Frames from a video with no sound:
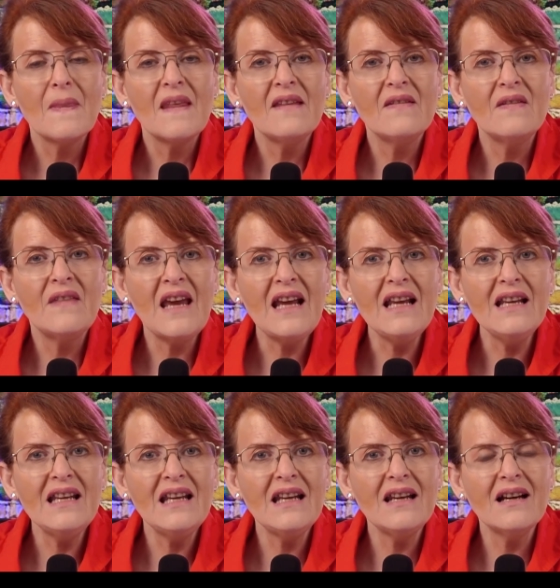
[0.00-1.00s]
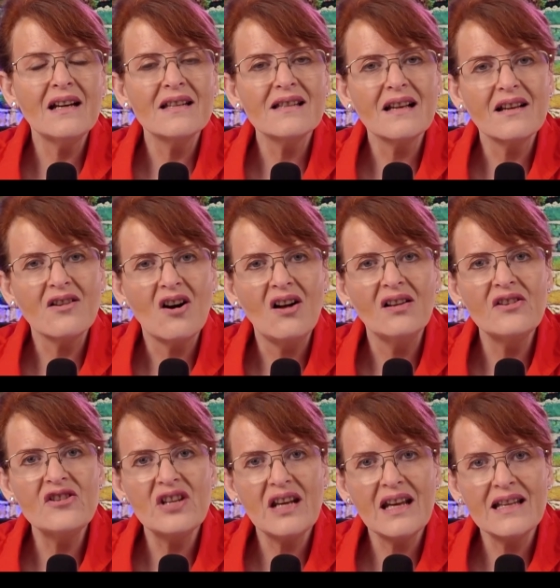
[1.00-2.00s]
they need a
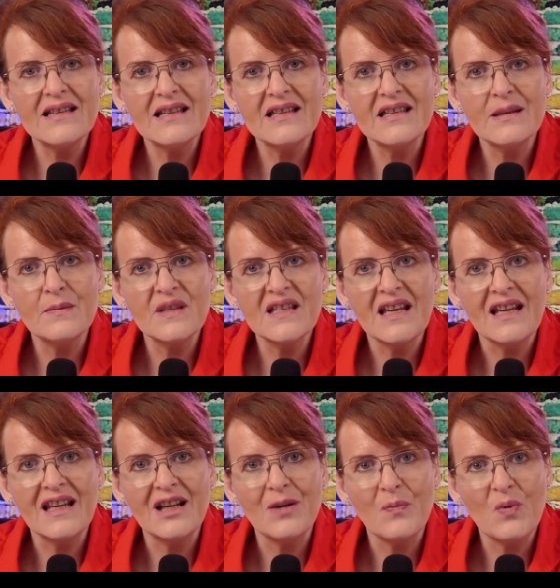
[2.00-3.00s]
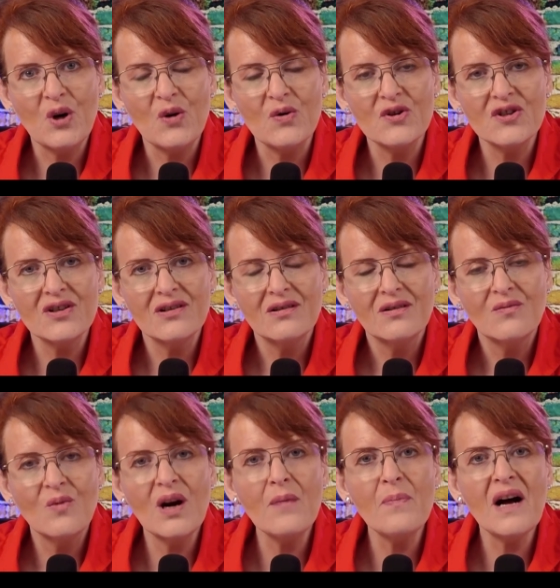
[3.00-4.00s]
psychology and systems thinking approach,
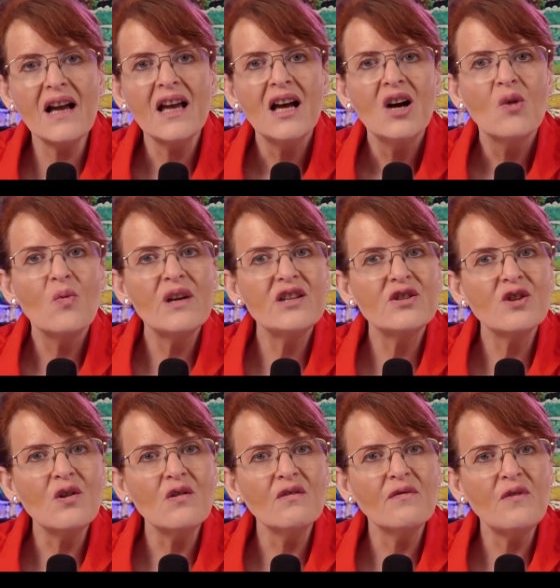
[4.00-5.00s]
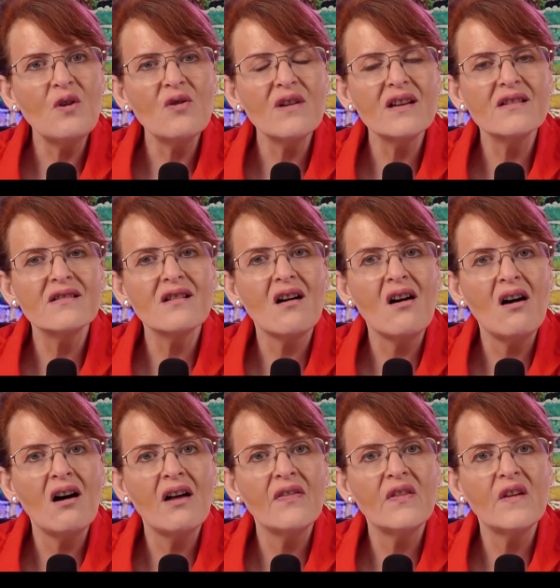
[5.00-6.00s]
whereby we don't focus
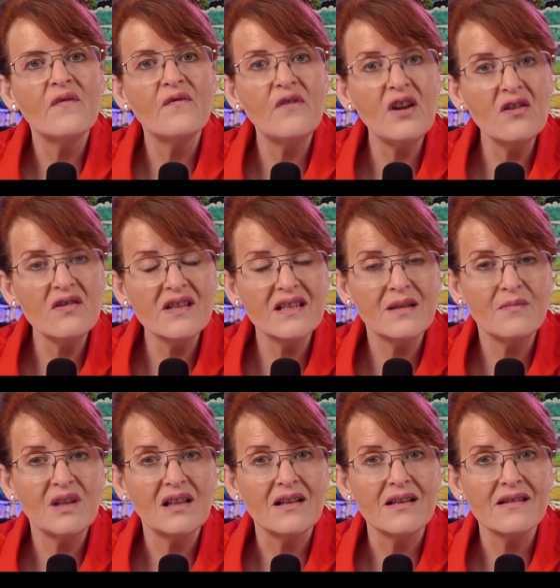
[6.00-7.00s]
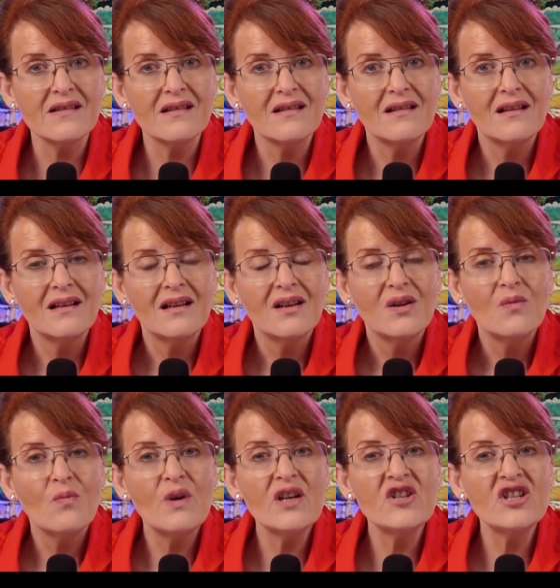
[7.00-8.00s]
on the fear stimulus.
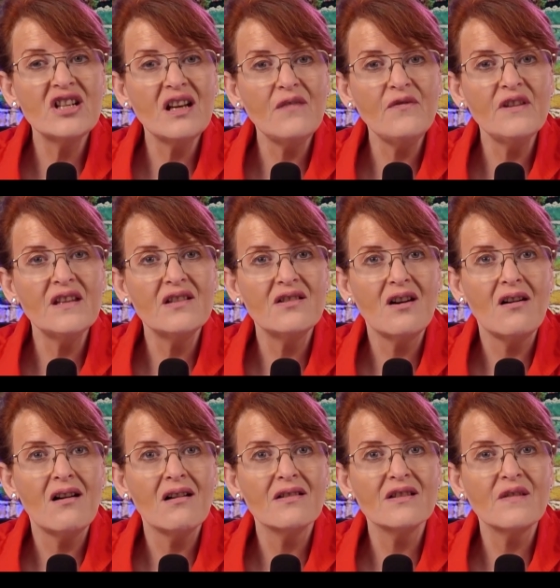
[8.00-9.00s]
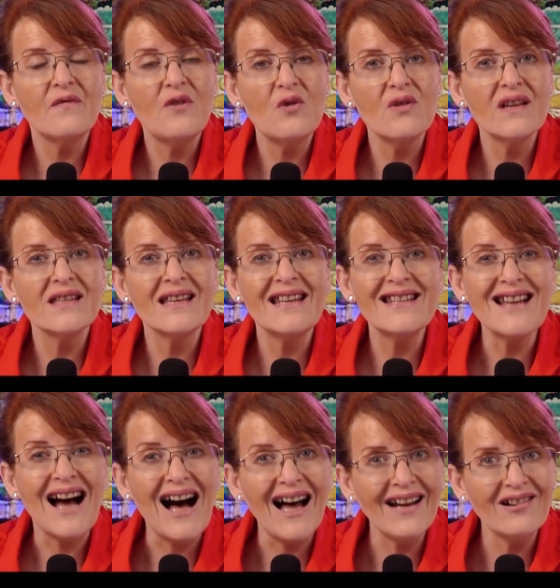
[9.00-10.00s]
We shift the dog's focus
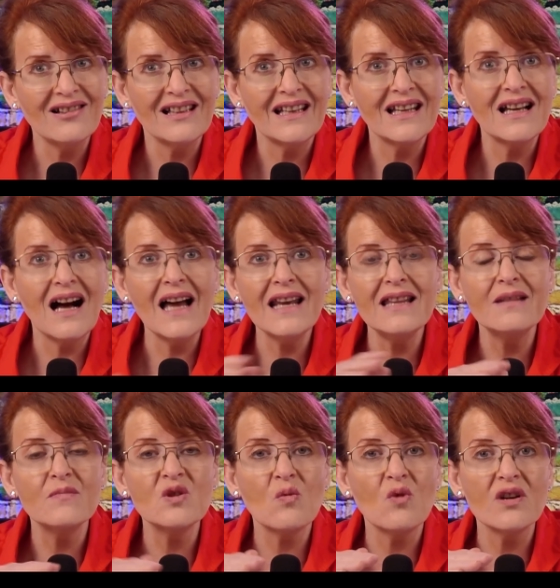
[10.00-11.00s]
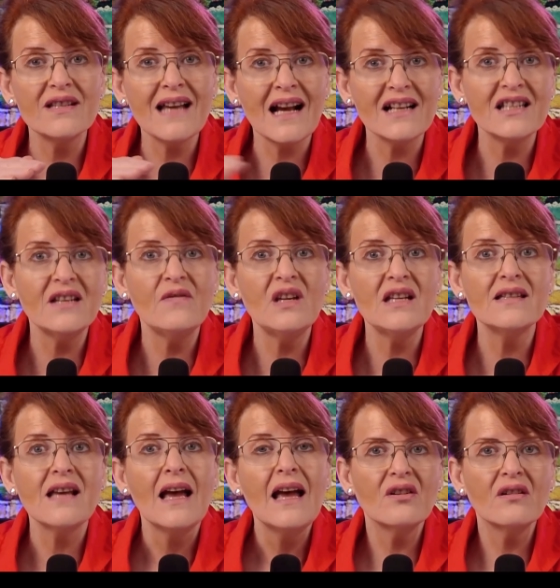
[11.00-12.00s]
entirely, guiding them towards activities
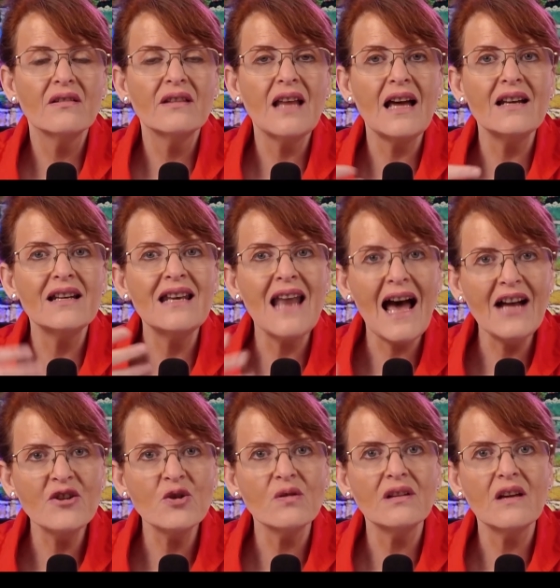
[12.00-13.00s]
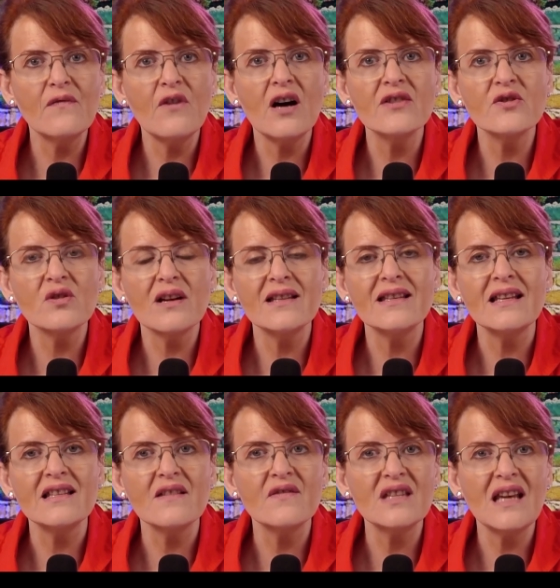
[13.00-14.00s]
that naturally foster a
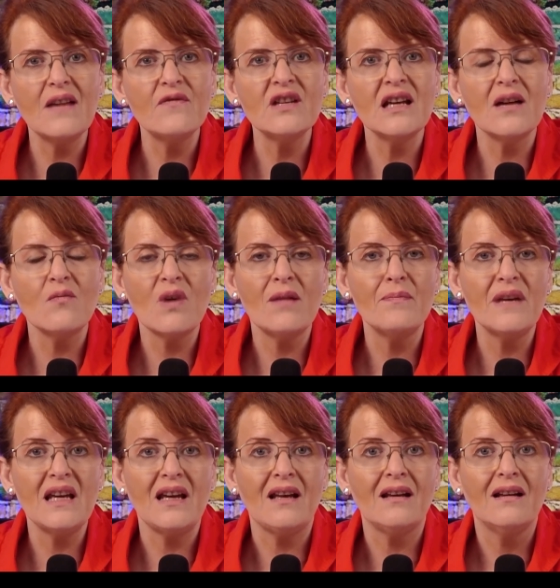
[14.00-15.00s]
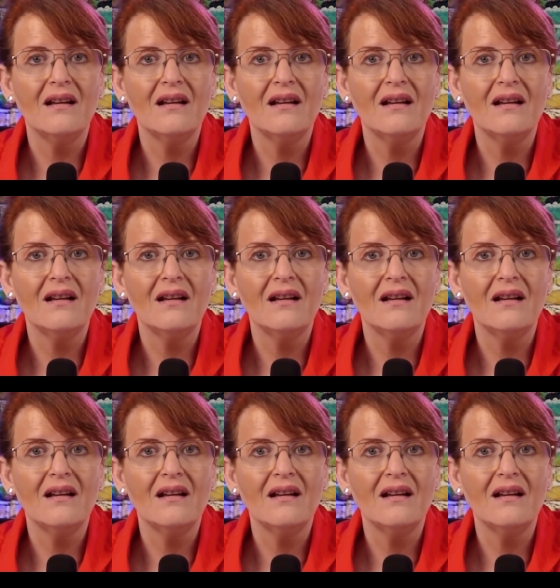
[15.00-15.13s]
sense of safety and well-being.